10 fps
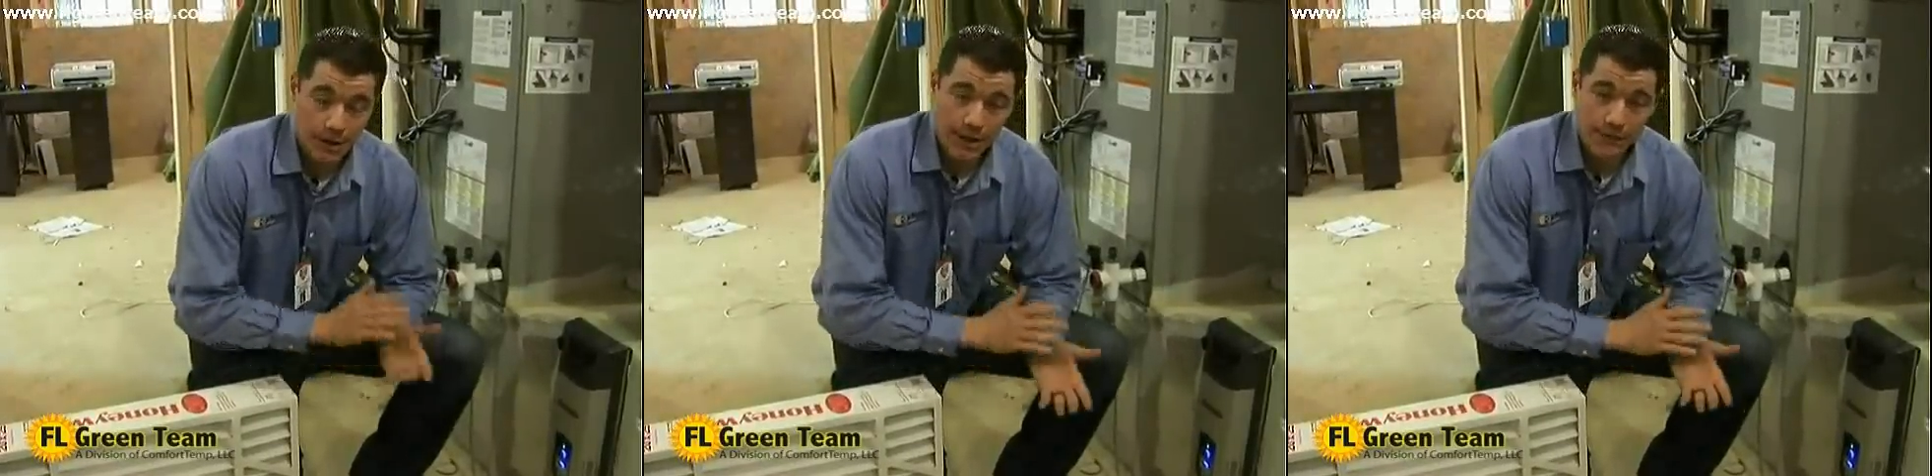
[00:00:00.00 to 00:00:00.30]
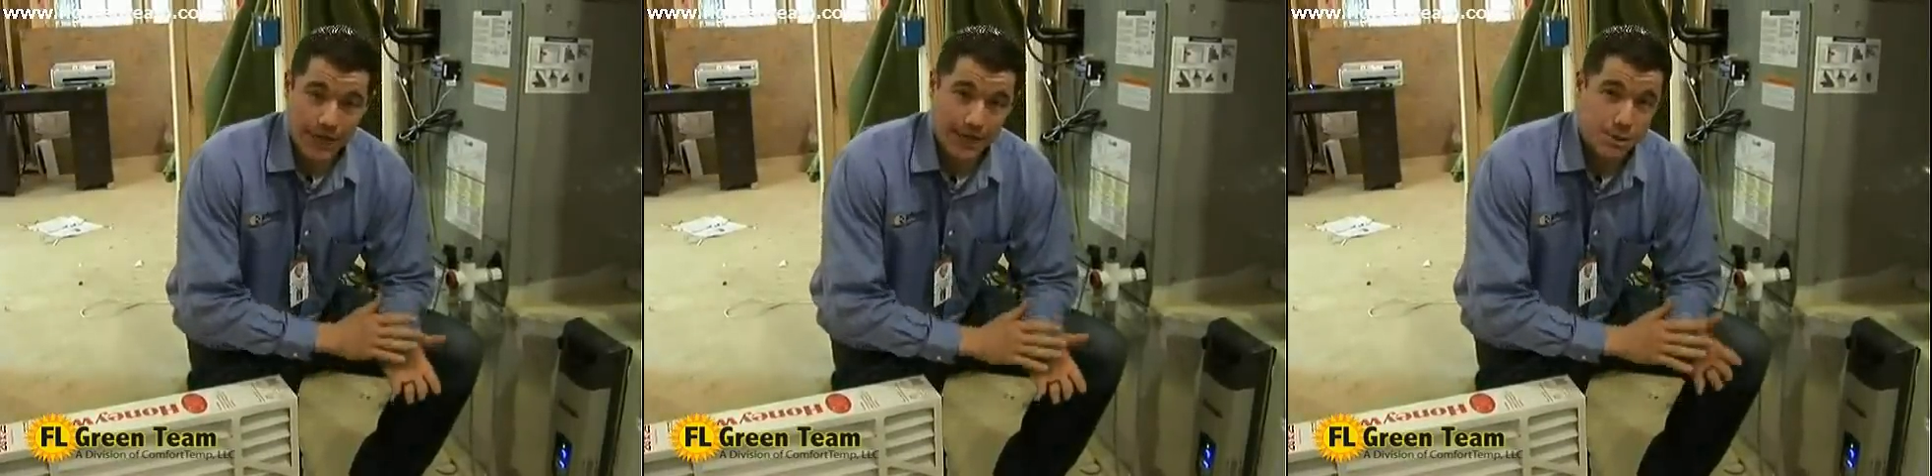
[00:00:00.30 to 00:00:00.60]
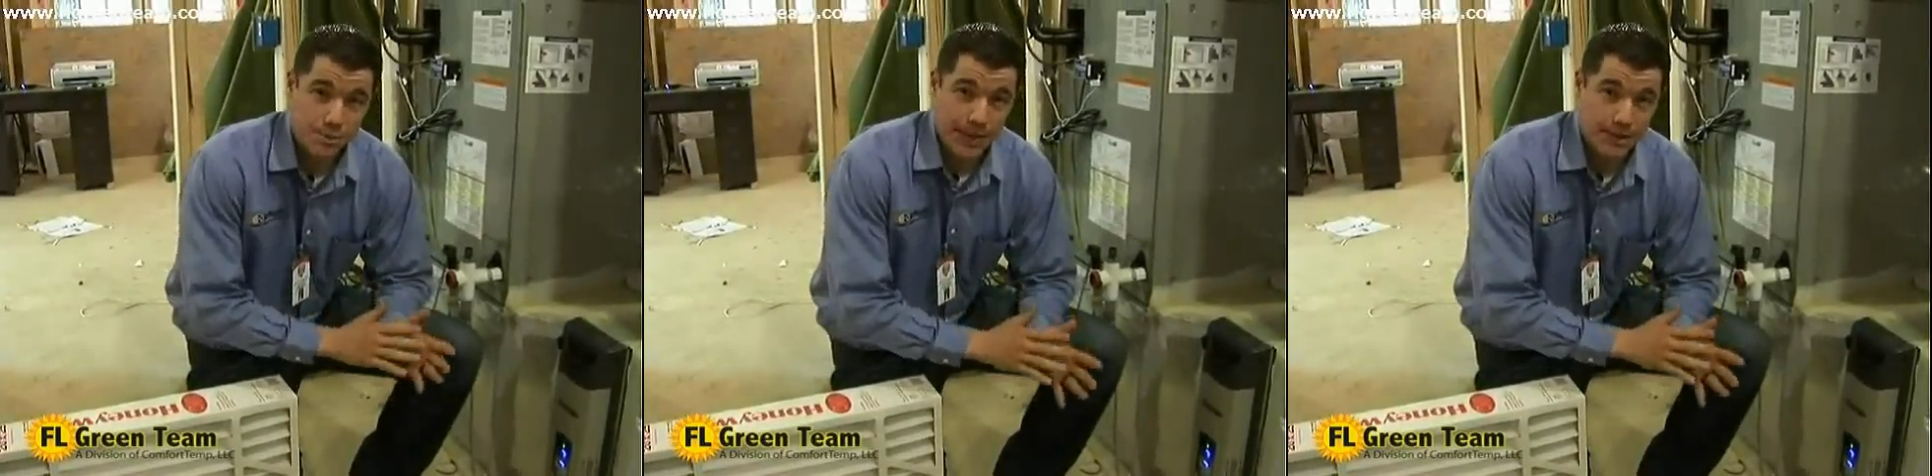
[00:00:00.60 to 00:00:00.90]

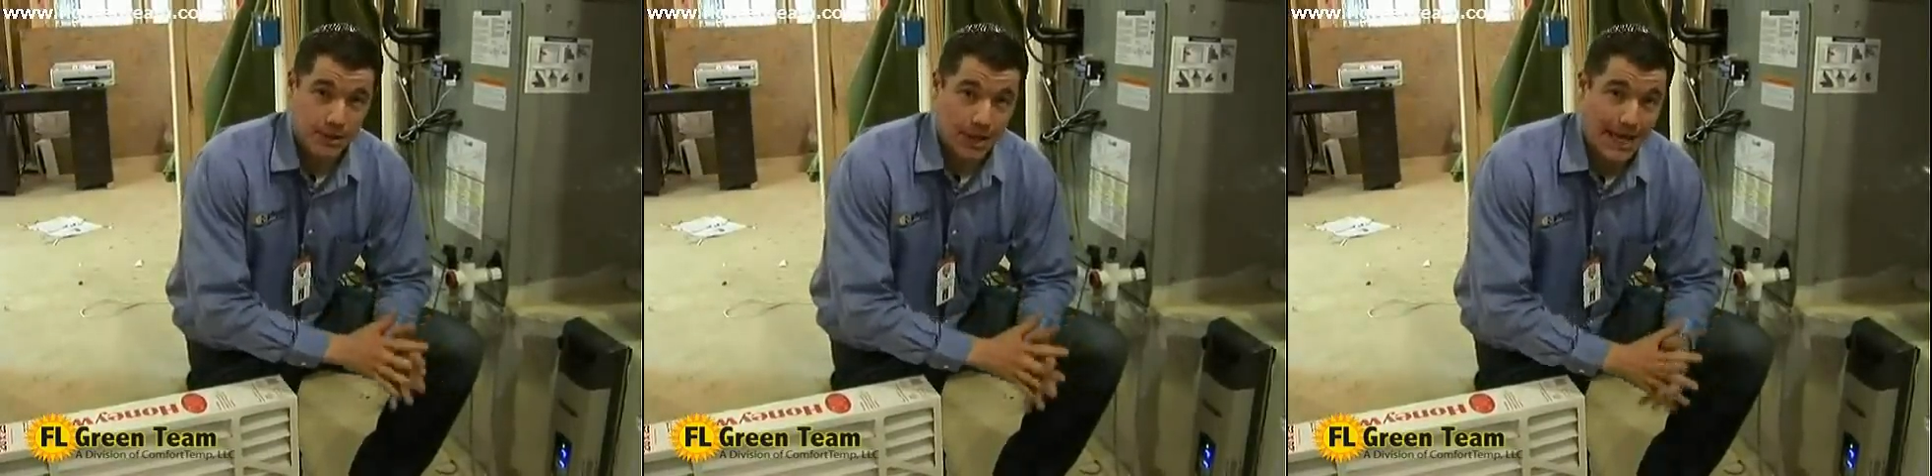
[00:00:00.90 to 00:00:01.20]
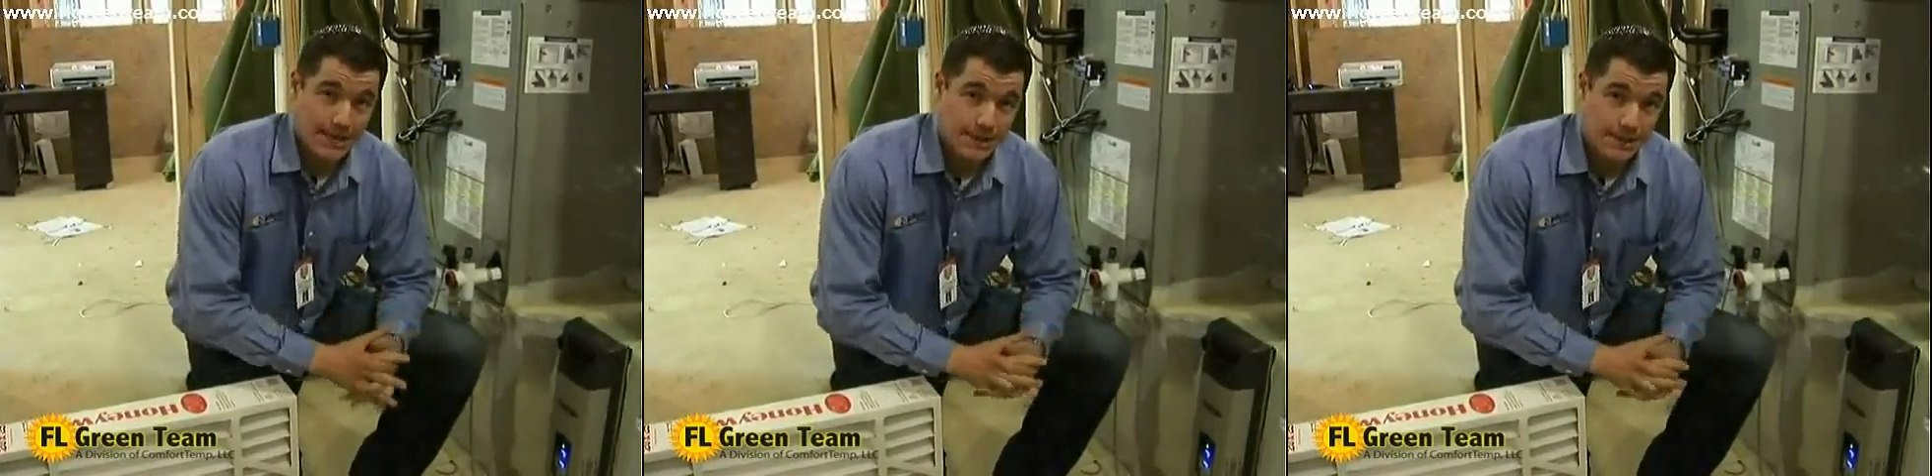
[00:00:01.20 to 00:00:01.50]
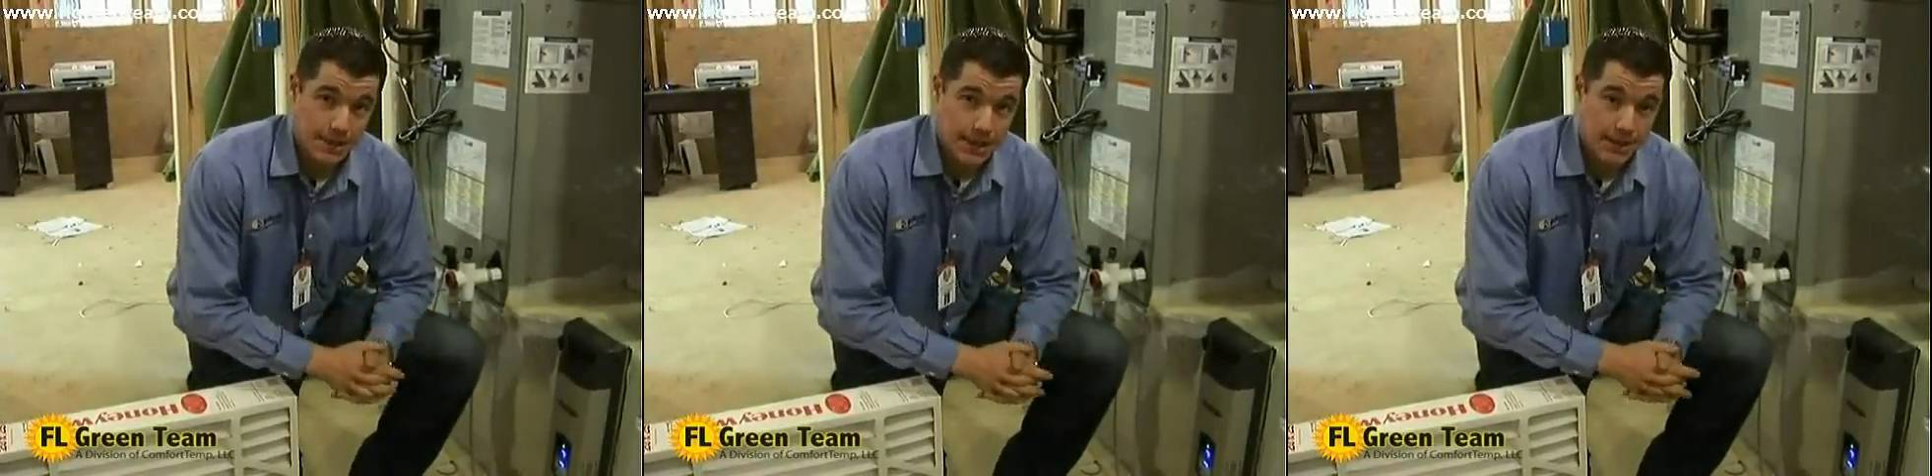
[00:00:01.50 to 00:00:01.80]
CleanEffects
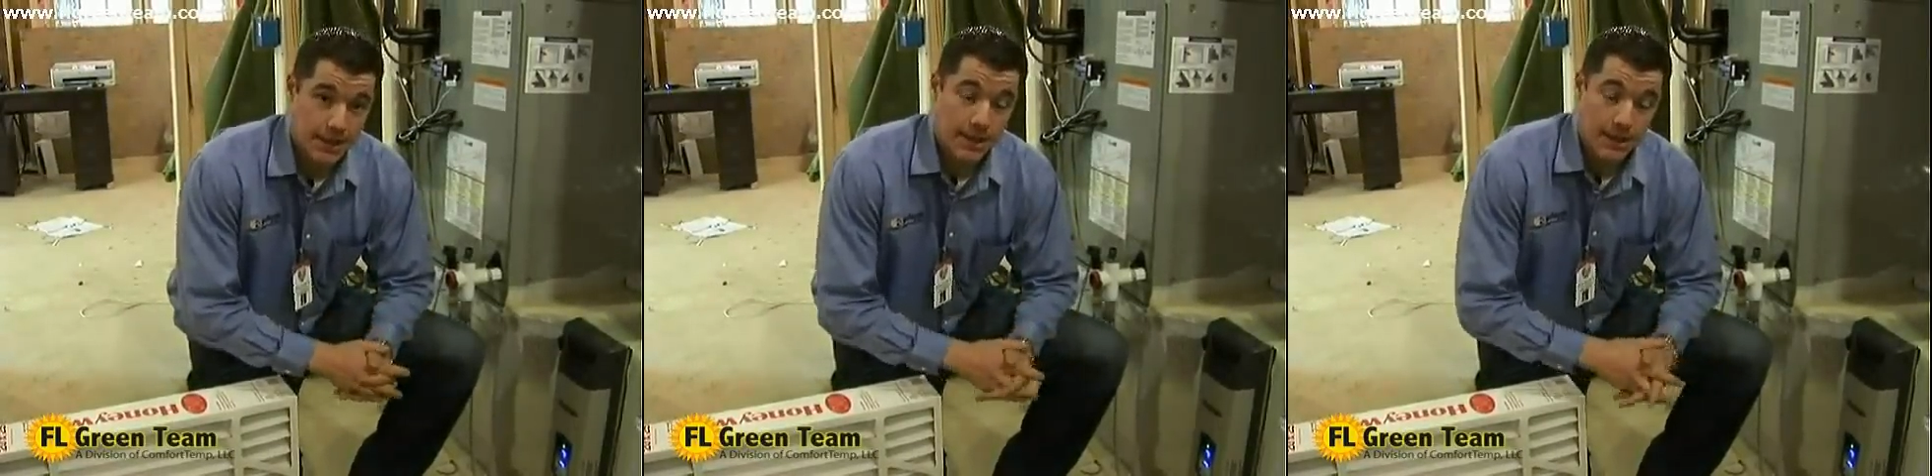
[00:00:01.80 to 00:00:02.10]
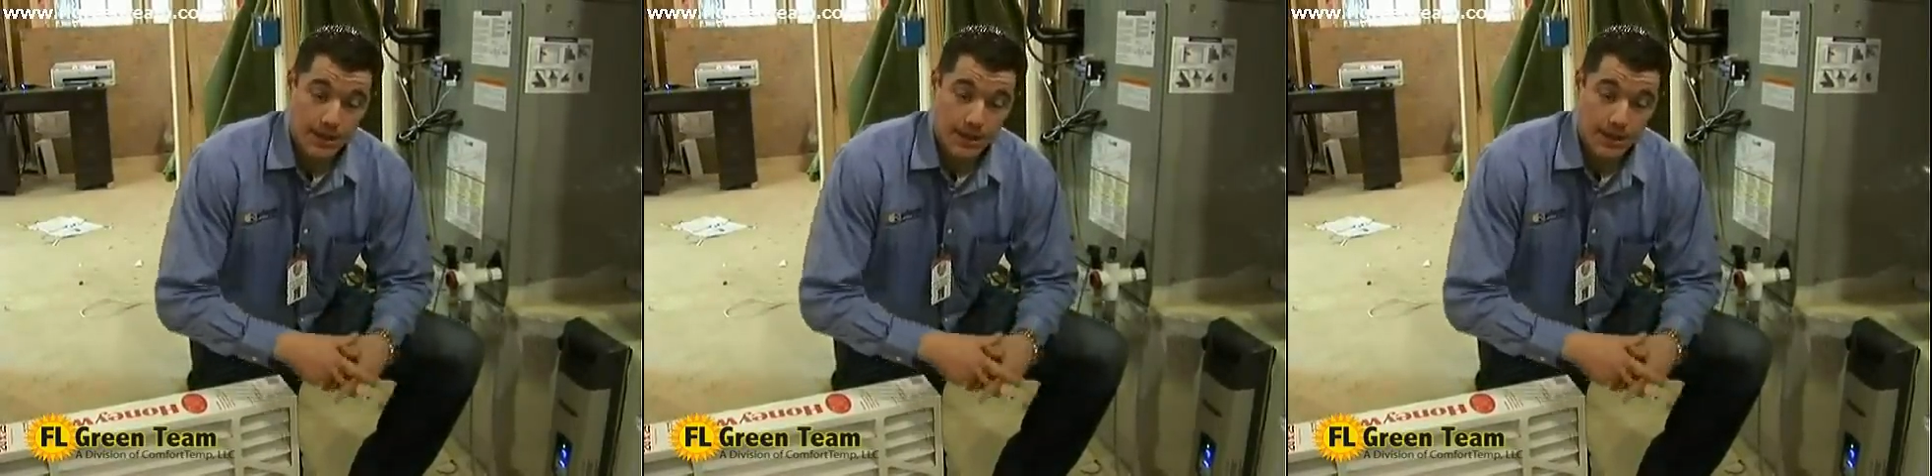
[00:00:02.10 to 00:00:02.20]
specializes in